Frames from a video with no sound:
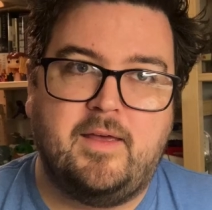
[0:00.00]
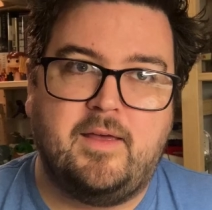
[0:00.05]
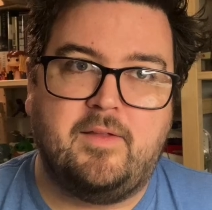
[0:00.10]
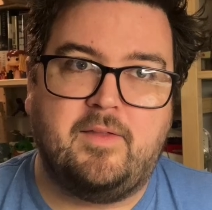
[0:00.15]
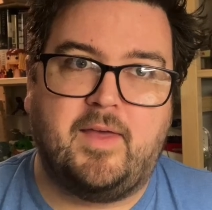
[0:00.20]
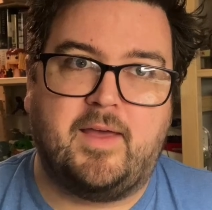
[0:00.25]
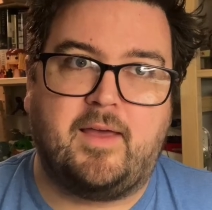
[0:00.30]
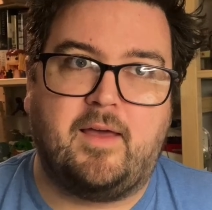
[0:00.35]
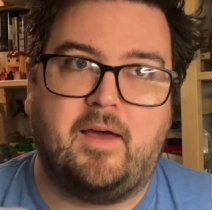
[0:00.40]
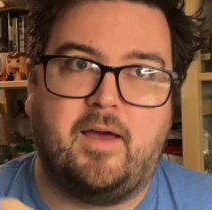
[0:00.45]

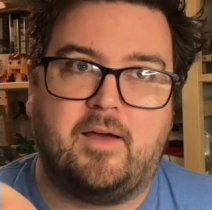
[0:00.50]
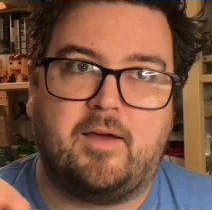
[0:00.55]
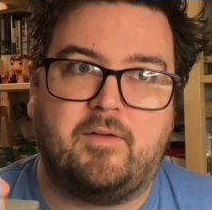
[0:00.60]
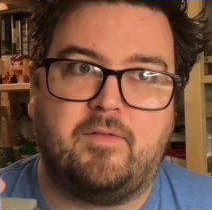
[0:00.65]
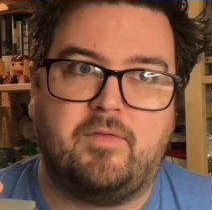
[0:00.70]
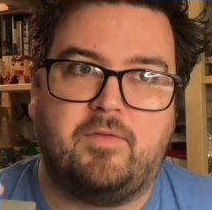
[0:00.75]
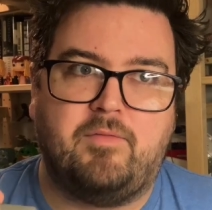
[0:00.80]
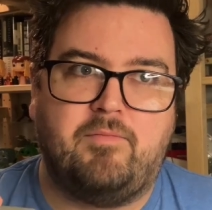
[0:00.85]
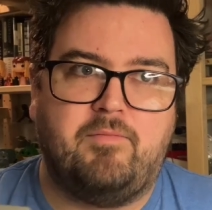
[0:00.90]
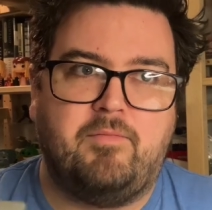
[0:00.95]
the
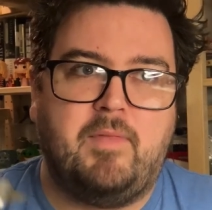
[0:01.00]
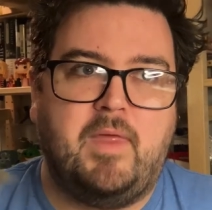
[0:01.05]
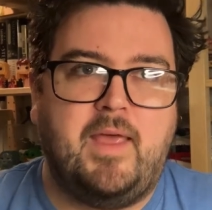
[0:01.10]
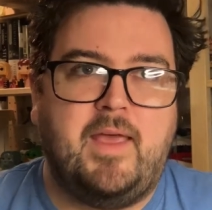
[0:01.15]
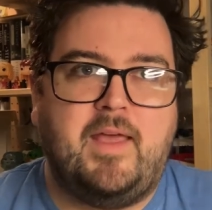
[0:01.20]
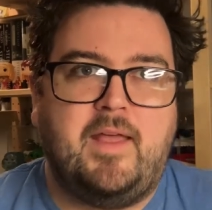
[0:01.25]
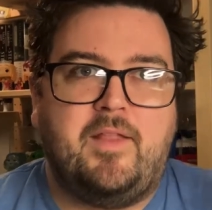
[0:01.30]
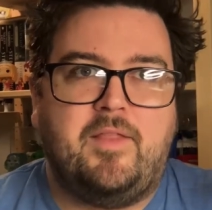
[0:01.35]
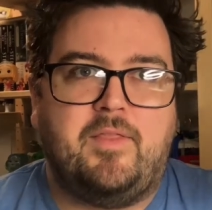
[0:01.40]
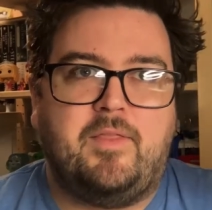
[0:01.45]

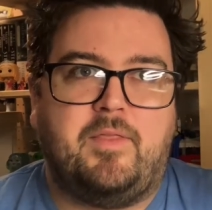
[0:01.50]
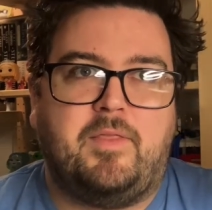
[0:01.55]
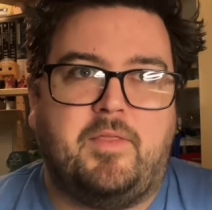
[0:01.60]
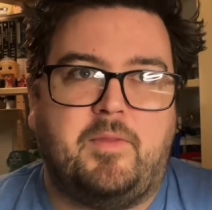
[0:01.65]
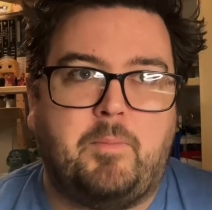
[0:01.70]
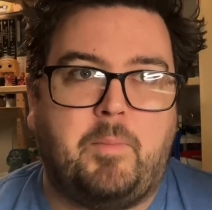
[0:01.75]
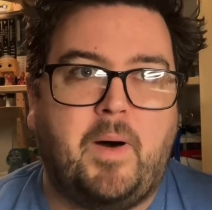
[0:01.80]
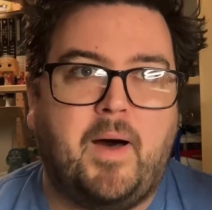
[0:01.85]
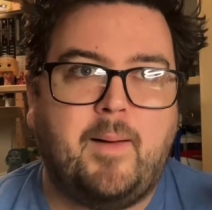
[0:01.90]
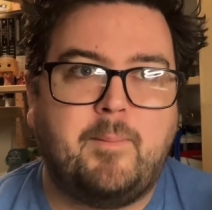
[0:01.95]

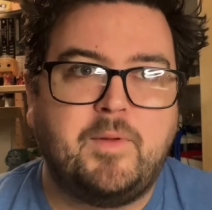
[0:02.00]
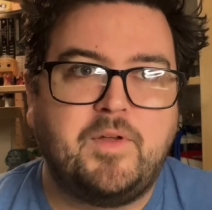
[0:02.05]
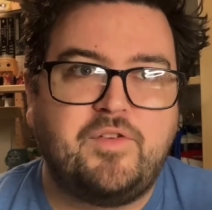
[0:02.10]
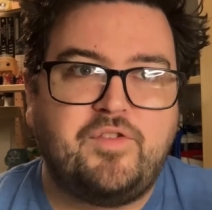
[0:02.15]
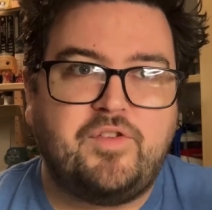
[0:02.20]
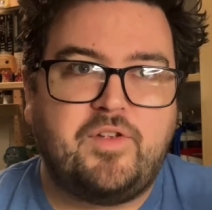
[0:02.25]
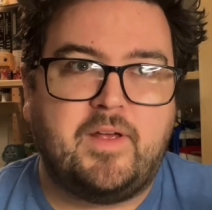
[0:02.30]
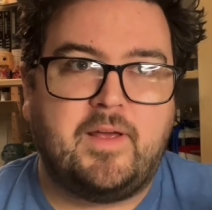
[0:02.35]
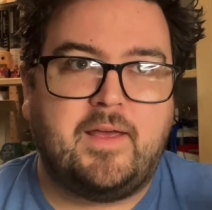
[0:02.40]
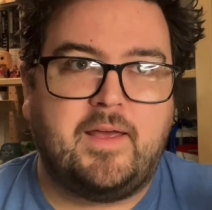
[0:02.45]

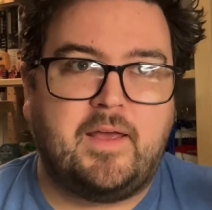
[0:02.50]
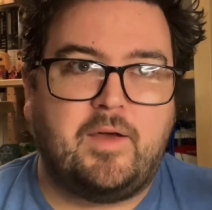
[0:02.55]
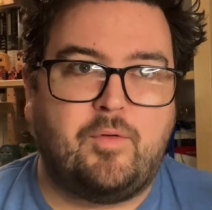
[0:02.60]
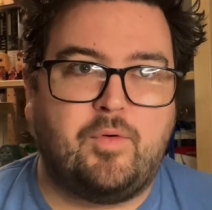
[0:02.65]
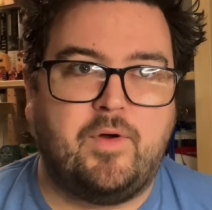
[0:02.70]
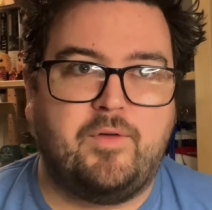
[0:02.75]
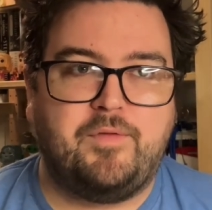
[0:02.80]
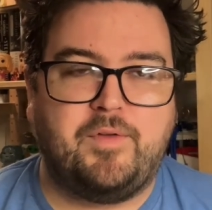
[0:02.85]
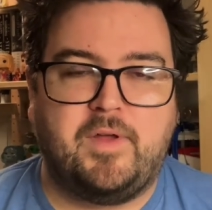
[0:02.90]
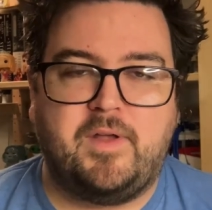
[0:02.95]
publishing
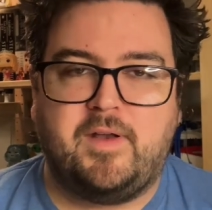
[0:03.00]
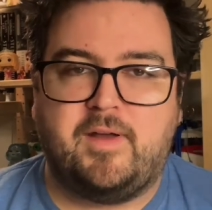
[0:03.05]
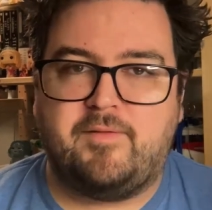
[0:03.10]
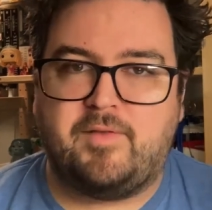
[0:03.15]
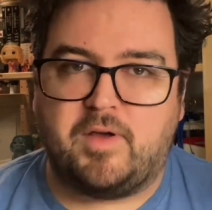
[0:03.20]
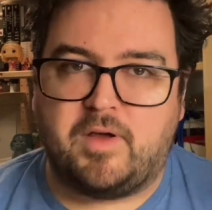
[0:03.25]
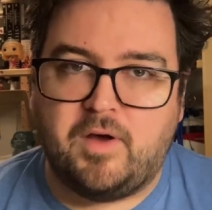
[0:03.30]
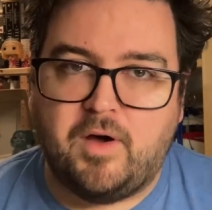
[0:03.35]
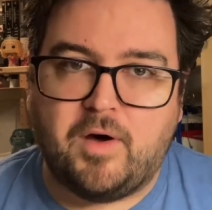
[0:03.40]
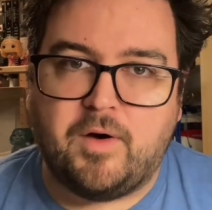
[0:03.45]
equivalent of a
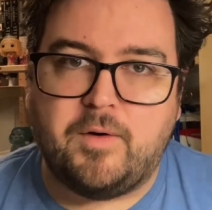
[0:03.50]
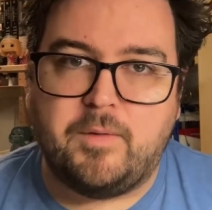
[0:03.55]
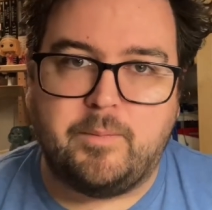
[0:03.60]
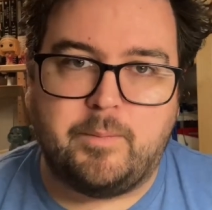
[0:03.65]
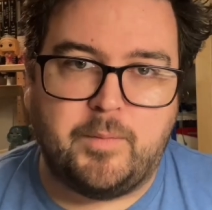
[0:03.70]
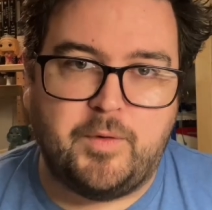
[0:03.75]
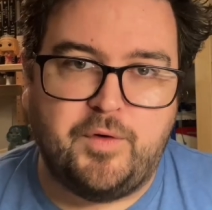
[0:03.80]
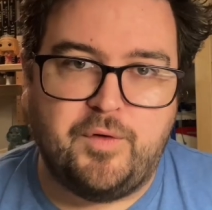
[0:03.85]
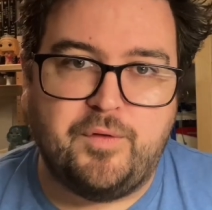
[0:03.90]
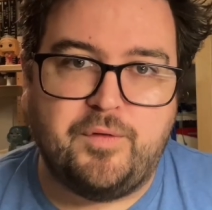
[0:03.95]
cult
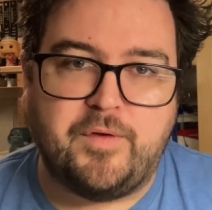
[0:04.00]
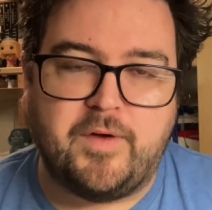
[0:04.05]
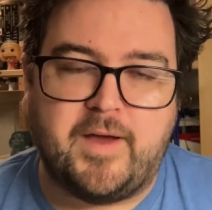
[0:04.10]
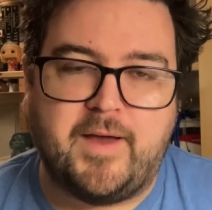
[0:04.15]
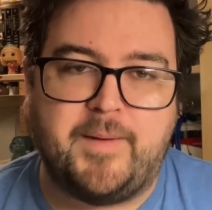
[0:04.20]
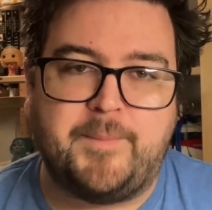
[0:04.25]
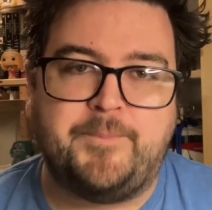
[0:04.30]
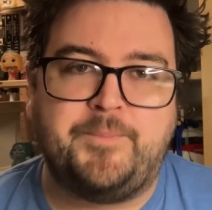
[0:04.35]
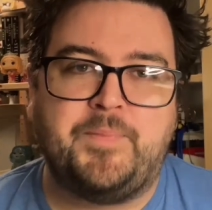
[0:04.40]
movie.